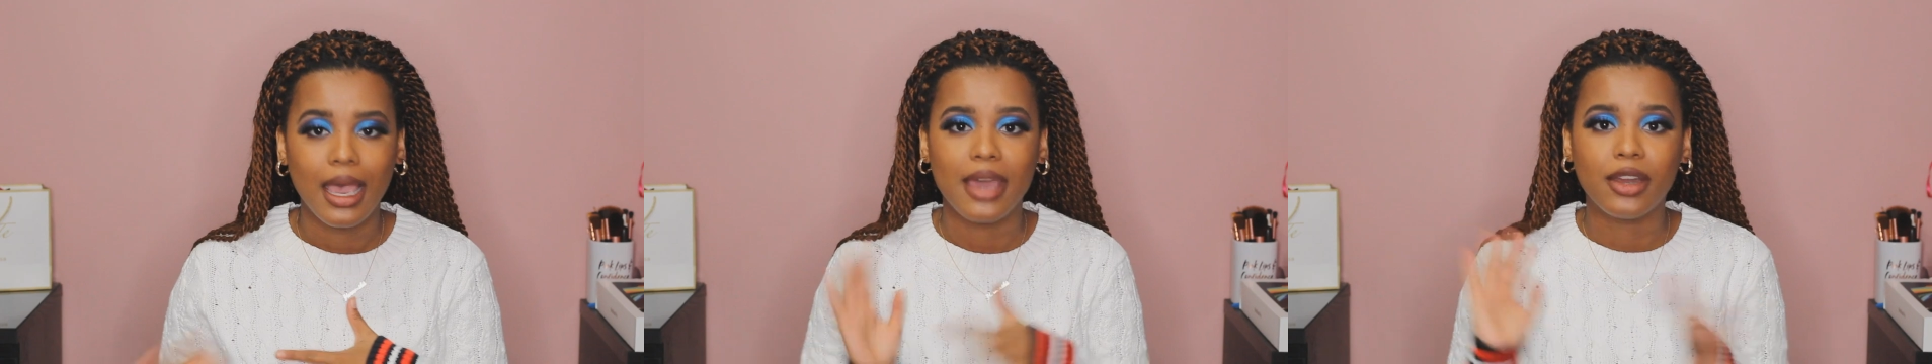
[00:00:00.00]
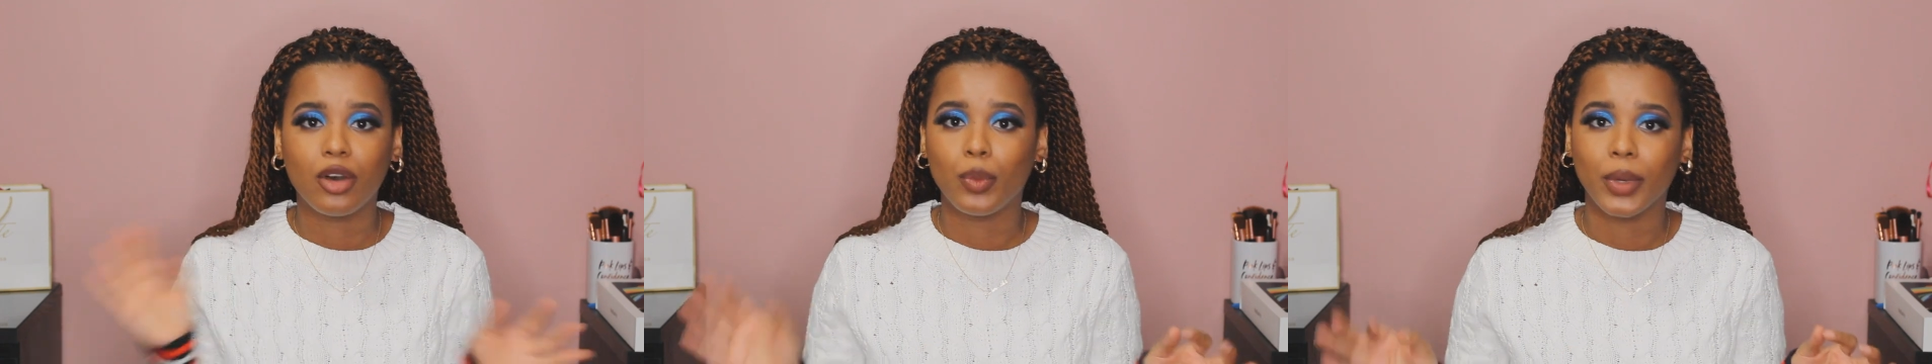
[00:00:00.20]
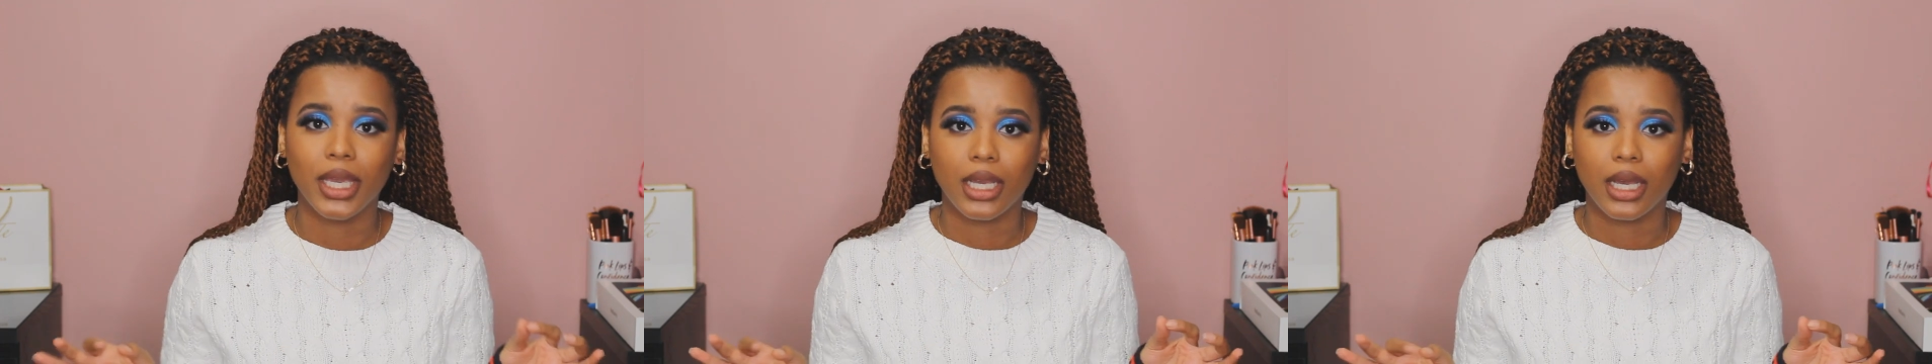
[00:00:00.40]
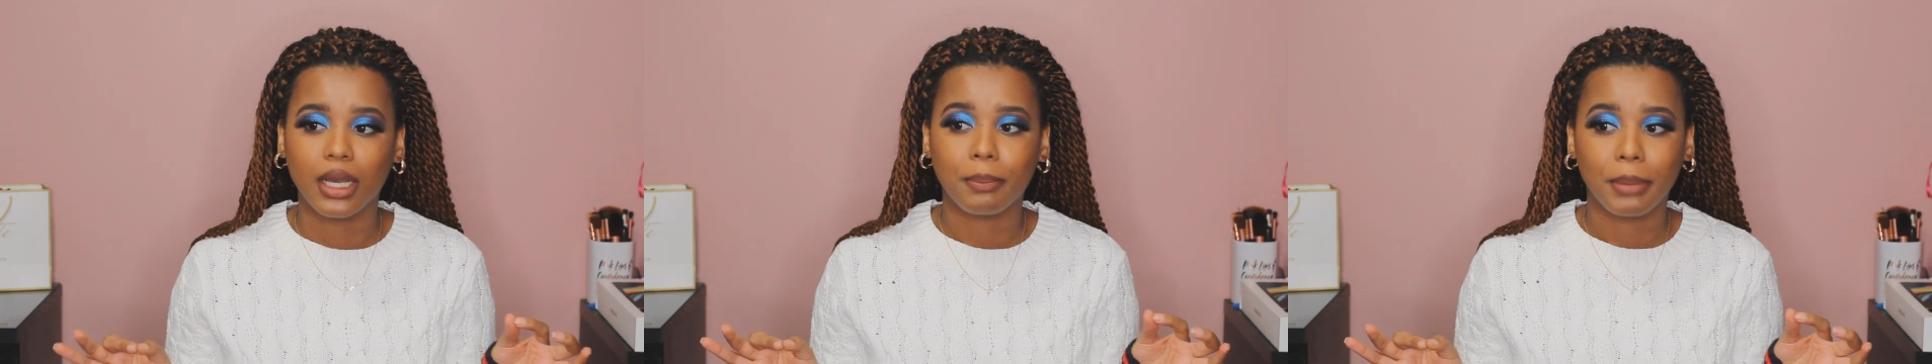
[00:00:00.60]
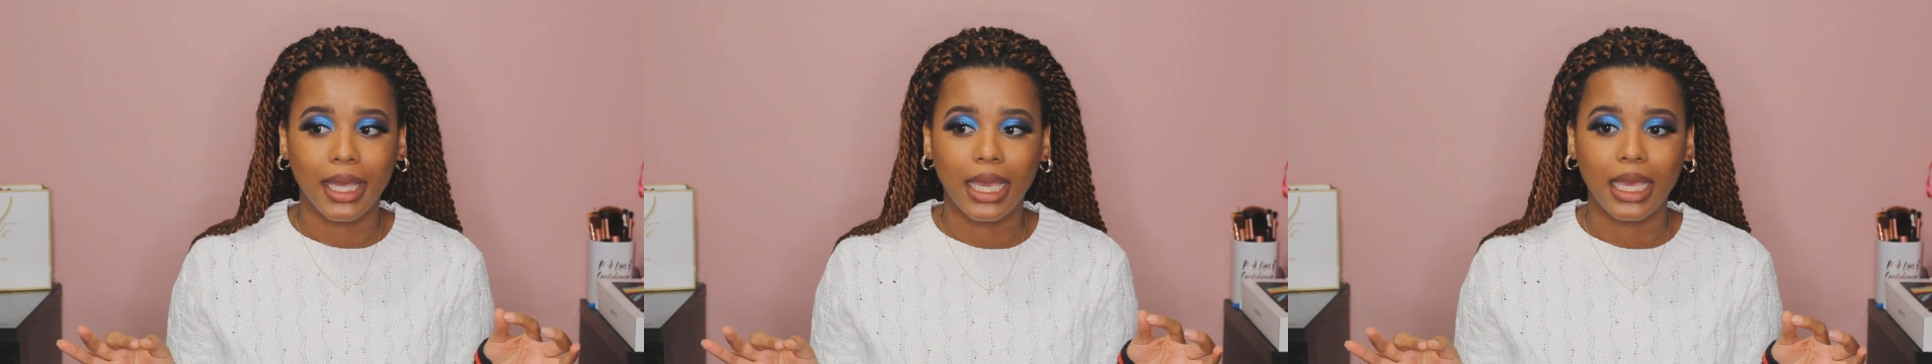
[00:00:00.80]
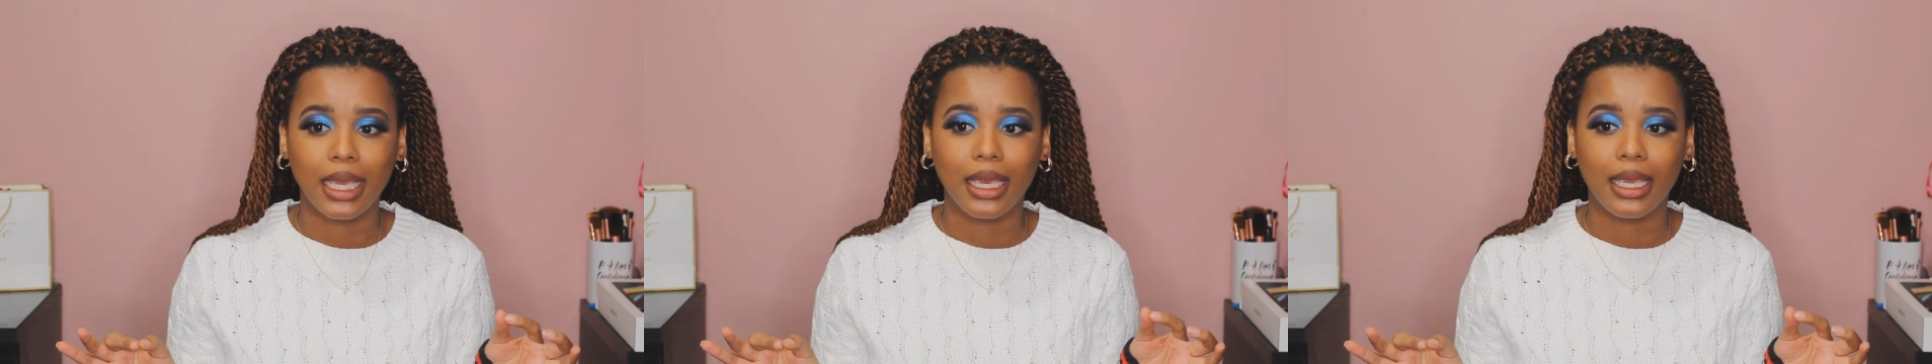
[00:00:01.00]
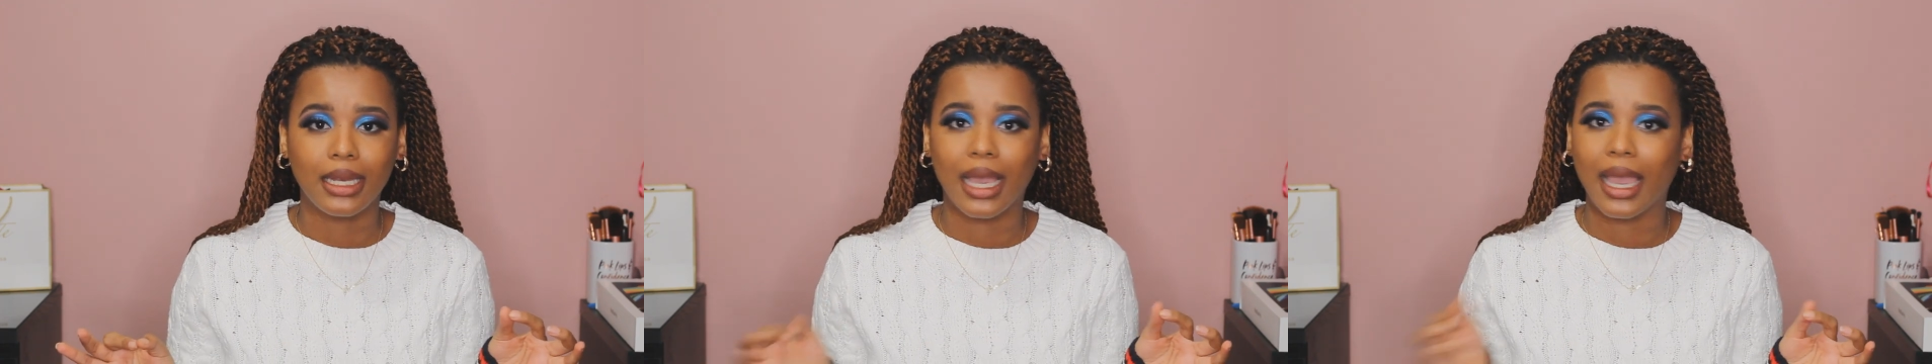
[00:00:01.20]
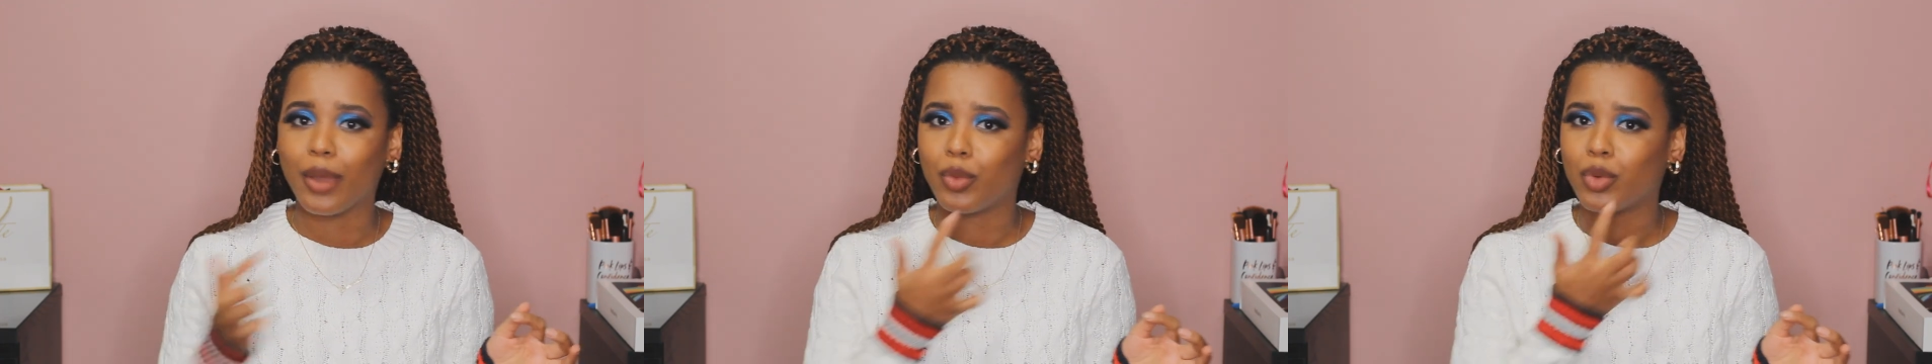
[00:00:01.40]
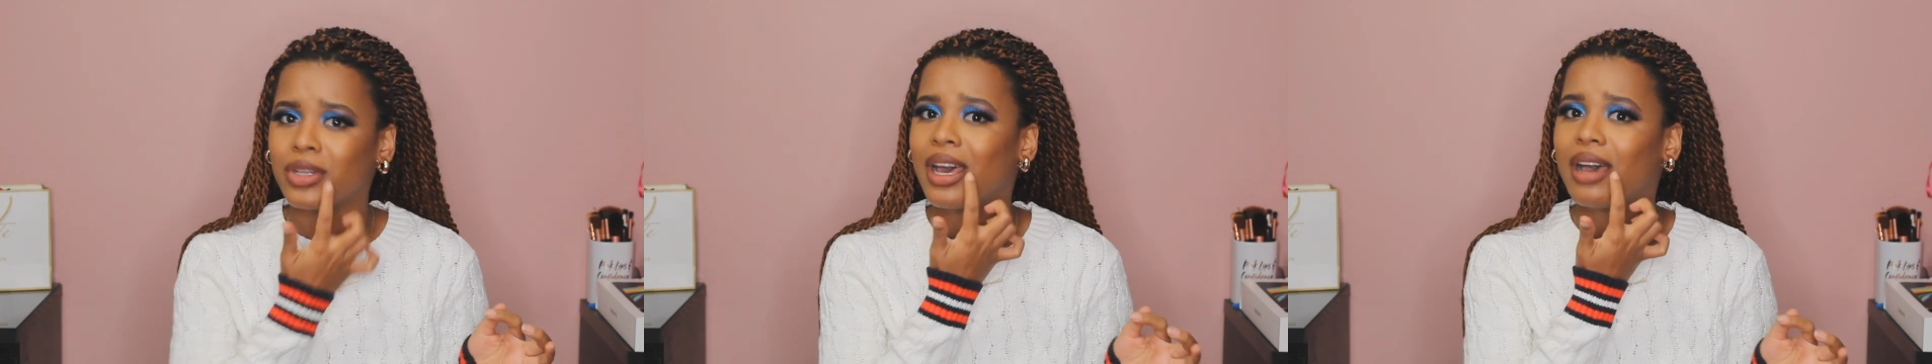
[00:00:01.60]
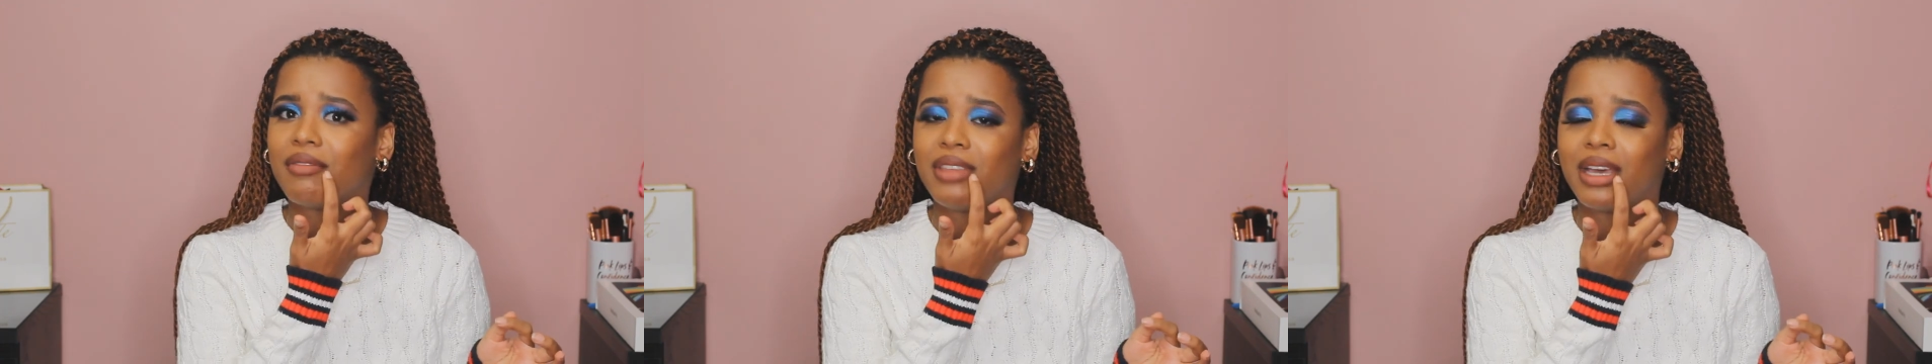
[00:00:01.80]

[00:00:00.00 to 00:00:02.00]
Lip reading: and I'll wake up and I won't have